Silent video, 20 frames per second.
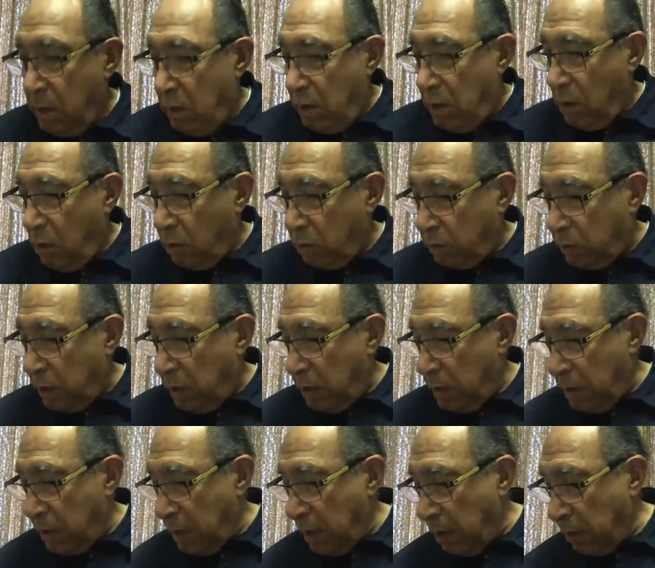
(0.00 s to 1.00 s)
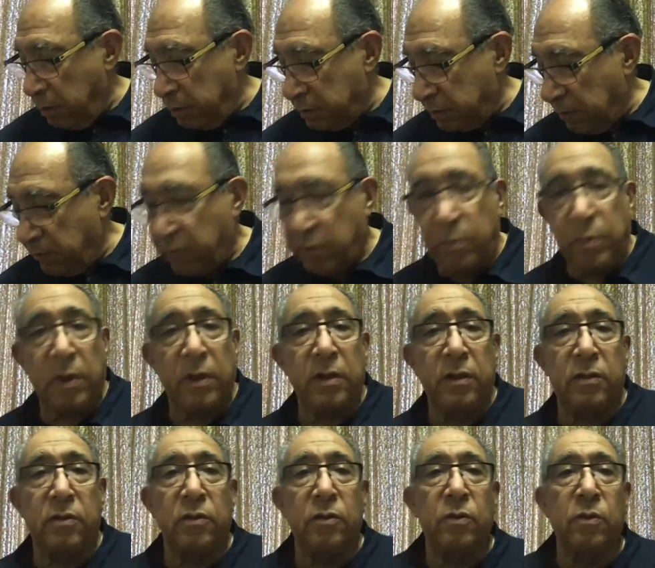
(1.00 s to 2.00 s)
Okay, how is everybody
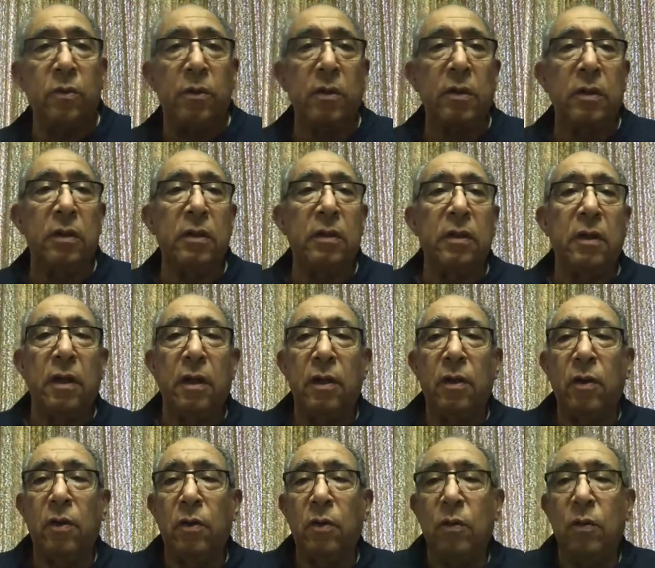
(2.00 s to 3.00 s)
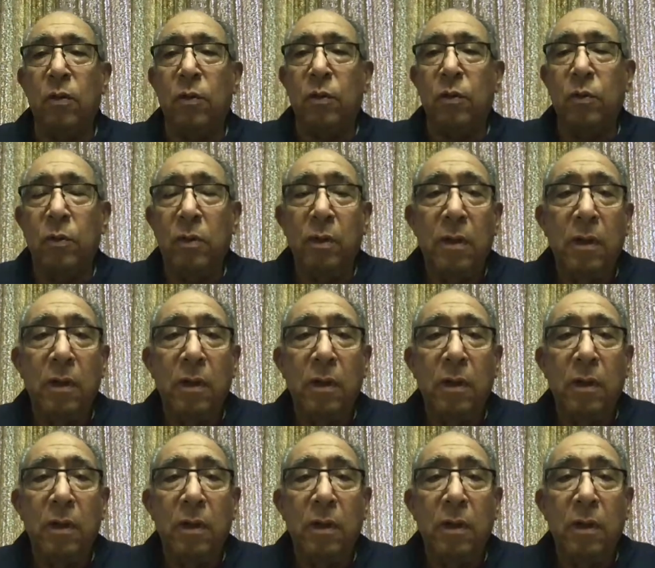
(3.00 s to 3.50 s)
doing? Hello.